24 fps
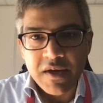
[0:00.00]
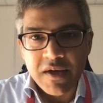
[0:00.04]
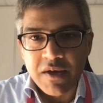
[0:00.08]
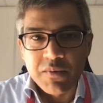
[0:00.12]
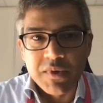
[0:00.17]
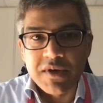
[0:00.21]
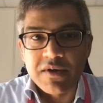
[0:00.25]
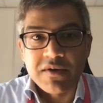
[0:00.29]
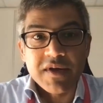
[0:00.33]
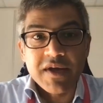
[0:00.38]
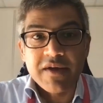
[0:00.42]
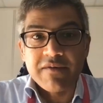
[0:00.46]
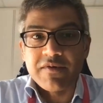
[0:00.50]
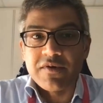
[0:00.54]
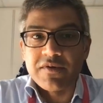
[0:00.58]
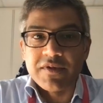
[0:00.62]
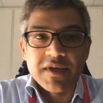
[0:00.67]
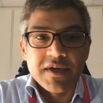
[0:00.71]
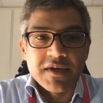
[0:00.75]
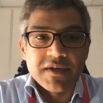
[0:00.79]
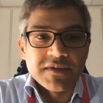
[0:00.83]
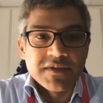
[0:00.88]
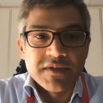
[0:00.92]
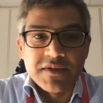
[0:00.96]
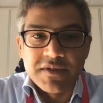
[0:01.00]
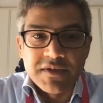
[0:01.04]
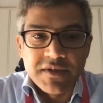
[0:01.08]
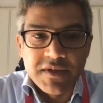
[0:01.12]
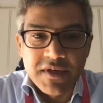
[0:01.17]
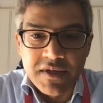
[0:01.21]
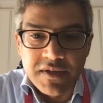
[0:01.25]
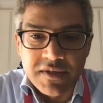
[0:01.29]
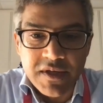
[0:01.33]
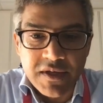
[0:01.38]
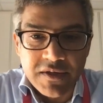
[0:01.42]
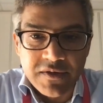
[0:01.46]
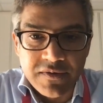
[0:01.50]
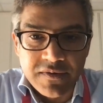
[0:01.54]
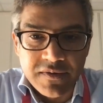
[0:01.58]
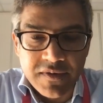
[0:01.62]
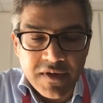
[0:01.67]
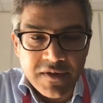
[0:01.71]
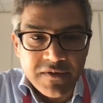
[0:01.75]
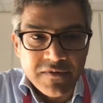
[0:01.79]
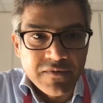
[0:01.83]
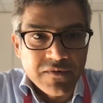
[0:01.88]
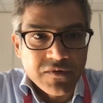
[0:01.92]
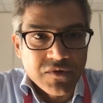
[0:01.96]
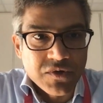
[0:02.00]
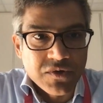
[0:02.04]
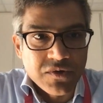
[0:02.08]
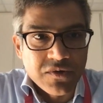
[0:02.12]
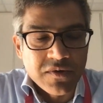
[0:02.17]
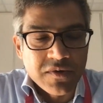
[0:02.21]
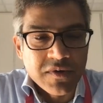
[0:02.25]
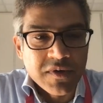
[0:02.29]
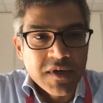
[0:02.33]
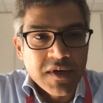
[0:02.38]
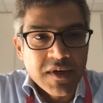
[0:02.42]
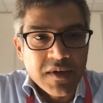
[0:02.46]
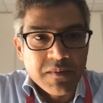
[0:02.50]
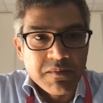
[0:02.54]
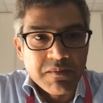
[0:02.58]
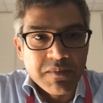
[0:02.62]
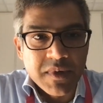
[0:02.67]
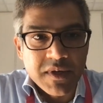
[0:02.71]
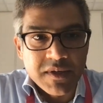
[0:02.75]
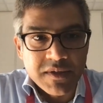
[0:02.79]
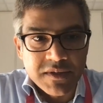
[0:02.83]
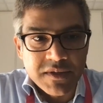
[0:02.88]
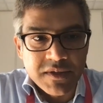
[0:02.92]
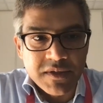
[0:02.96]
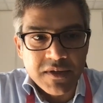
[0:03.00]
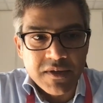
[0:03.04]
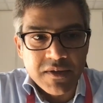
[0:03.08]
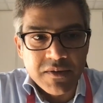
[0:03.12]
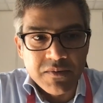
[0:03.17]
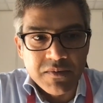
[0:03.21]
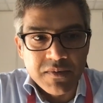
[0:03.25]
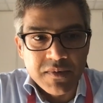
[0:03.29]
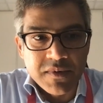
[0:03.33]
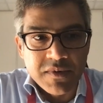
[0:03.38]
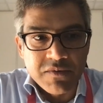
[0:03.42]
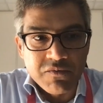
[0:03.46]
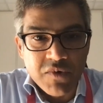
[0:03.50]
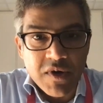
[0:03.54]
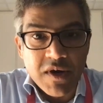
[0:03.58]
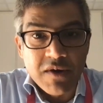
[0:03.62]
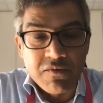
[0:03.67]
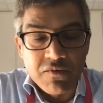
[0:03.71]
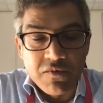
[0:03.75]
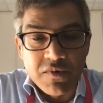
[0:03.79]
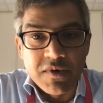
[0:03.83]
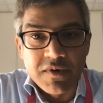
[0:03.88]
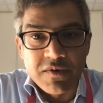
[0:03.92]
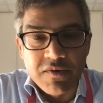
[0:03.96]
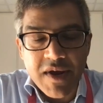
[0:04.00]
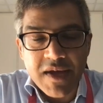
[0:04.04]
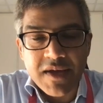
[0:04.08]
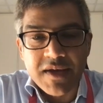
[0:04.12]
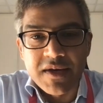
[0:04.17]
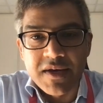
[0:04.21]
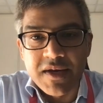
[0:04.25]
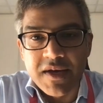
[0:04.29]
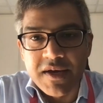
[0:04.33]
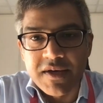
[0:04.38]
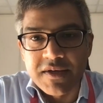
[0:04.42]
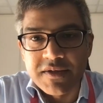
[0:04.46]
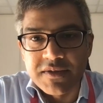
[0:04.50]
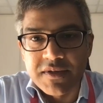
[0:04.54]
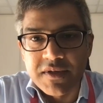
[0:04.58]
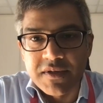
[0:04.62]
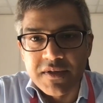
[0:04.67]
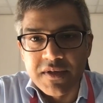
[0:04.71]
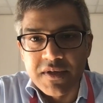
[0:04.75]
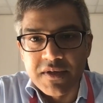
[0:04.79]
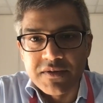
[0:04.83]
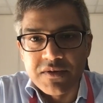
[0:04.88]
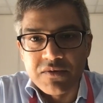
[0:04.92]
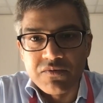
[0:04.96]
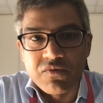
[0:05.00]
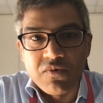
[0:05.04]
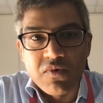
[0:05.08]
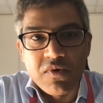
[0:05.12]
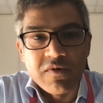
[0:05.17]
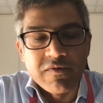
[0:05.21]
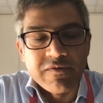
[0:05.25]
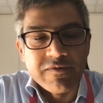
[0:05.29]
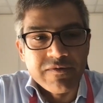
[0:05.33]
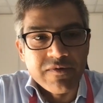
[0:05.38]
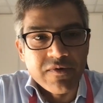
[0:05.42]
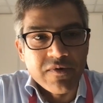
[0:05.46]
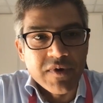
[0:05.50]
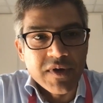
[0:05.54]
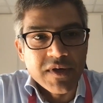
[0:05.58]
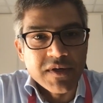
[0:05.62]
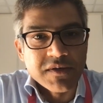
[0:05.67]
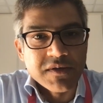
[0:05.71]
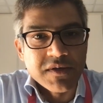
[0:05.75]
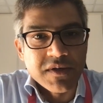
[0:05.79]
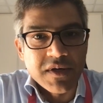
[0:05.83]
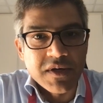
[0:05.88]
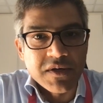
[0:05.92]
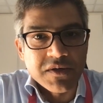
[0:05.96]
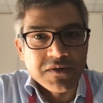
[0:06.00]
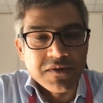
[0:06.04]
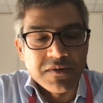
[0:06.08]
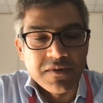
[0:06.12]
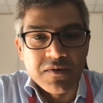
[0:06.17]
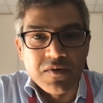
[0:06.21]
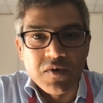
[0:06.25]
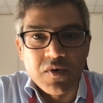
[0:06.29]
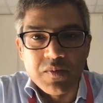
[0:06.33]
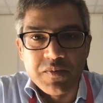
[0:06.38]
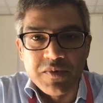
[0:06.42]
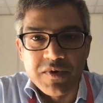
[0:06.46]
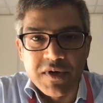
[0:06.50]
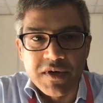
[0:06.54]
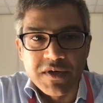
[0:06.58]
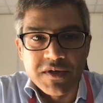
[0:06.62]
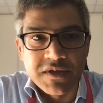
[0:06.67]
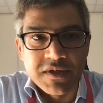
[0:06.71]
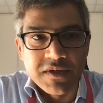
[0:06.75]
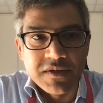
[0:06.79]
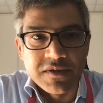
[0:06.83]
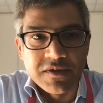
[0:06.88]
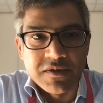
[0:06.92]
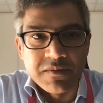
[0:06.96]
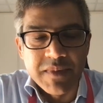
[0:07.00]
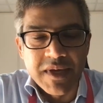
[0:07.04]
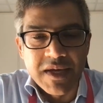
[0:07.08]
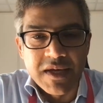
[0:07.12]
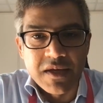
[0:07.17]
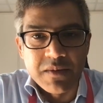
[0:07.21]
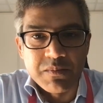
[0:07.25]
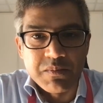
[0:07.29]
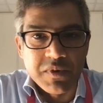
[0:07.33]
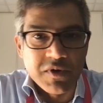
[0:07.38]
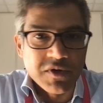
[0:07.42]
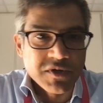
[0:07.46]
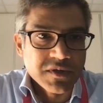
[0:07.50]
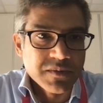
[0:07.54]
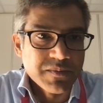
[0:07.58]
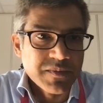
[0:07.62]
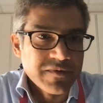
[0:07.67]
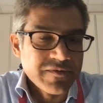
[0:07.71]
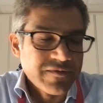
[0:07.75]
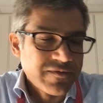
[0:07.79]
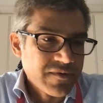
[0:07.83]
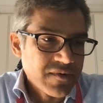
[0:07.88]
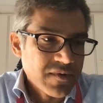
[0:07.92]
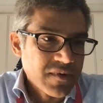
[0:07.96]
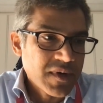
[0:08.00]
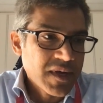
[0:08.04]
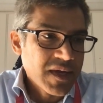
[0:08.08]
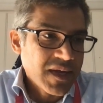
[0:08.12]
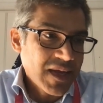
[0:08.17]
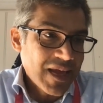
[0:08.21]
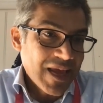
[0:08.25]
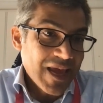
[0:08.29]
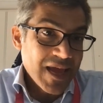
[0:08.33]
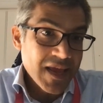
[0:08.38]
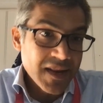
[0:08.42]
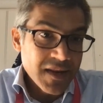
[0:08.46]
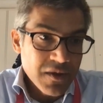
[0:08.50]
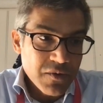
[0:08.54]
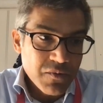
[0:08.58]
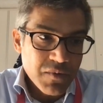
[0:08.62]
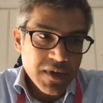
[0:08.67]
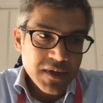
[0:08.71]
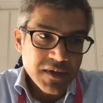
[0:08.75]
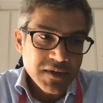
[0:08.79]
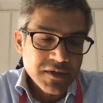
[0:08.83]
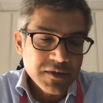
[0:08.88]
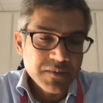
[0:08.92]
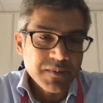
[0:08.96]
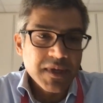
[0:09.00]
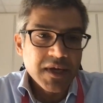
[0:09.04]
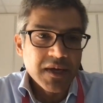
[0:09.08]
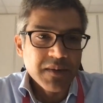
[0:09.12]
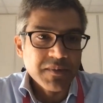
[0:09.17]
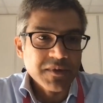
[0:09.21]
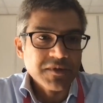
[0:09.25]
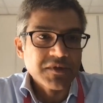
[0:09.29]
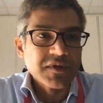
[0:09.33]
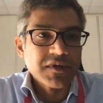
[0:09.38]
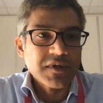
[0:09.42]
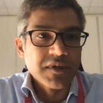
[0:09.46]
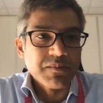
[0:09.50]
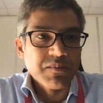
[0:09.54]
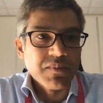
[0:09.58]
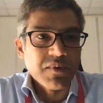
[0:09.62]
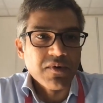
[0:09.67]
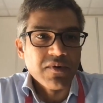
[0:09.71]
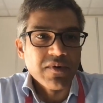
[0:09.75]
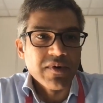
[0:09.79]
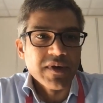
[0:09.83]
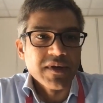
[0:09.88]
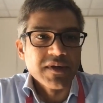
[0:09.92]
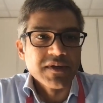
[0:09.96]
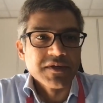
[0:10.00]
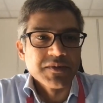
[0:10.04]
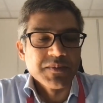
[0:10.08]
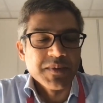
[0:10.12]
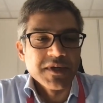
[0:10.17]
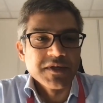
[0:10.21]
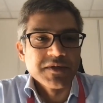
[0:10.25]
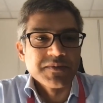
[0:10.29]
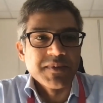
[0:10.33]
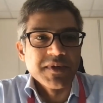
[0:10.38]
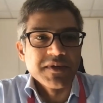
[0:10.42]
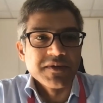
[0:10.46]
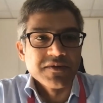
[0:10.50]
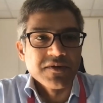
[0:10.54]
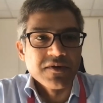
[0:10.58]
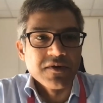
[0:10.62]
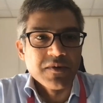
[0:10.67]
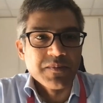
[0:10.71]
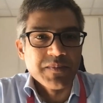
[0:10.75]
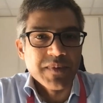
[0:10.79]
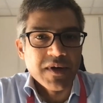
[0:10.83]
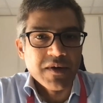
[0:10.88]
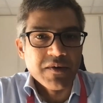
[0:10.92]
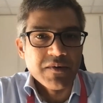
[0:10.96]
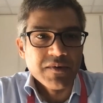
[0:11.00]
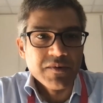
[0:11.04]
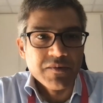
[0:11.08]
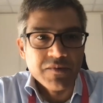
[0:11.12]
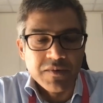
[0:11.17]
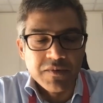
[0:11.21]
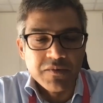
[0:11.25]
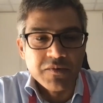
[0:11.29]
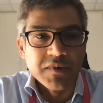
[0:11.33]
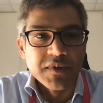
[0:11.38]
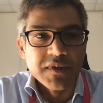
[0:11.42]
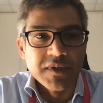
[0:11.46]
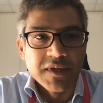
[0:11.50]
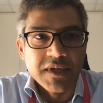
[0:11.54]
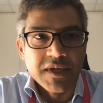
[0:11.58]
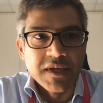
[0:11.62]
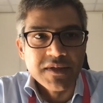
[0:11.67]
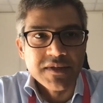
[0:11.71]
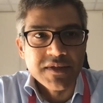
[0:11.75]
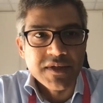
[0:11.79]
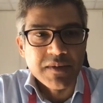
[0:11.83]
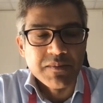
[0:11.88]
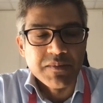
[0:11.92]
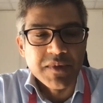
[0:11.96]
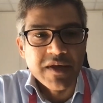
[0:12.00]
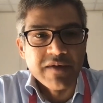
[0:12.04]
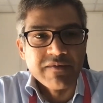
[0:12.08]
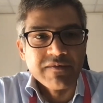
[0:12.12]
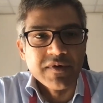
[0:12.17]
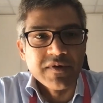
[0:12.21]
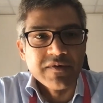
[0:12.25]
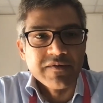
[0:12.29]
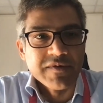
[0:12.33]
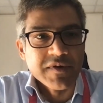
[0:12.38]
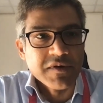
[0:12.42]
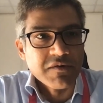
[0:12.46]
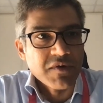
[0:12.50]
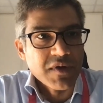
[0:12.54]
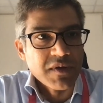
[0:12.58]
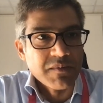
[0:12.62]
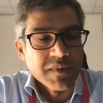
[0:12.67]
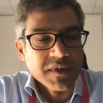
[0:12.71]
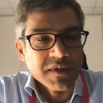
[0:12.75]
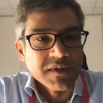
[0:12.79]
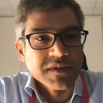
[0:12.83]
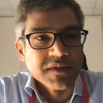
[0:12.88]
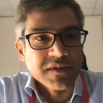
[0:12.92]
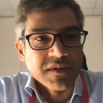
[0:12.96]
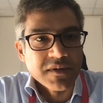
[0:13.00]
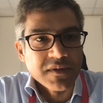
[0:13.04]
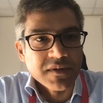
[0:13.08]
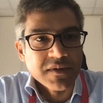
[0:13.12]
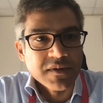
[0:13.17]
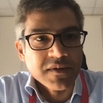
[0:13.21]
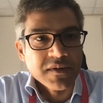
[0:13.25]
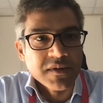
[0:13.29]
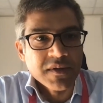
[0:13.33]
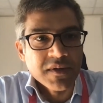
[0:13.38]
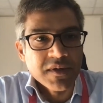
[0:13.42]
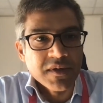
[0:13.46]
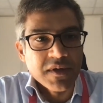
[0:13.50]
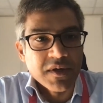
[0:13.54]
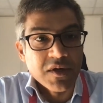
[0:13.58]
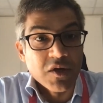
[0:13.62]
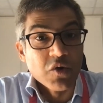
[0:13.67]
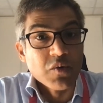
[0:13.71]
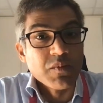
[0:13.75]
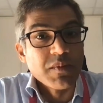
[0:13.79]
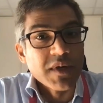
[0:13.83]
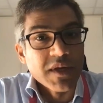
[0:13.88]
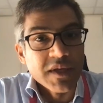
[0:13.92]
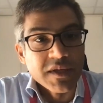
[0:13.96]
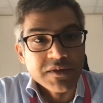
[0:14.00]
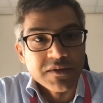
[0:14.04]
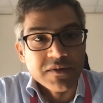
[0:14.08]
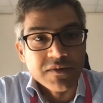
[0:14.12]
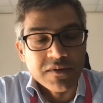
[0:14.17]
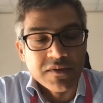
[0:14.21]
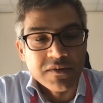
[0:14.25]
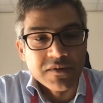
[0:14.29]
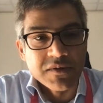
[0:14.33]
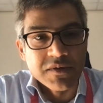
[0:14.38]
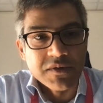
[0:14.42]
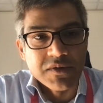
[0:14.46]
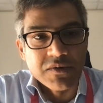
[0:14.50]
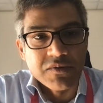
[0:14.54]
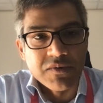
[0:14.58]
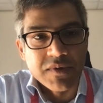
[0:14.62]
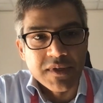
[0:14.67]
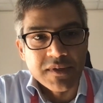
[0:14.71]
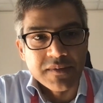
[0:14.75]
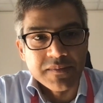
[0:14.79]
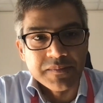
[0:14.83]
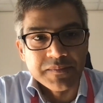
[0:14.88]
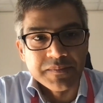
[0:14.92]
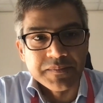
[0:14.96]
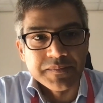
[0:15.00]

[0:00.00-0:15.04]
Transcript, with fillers: We don't have all the answers yet, that's for sure, but we recognize that there's a role for international cooperation to make it possible for anyone to be able to deploy space-based solar power. We'll need some level of agreement globally to do it.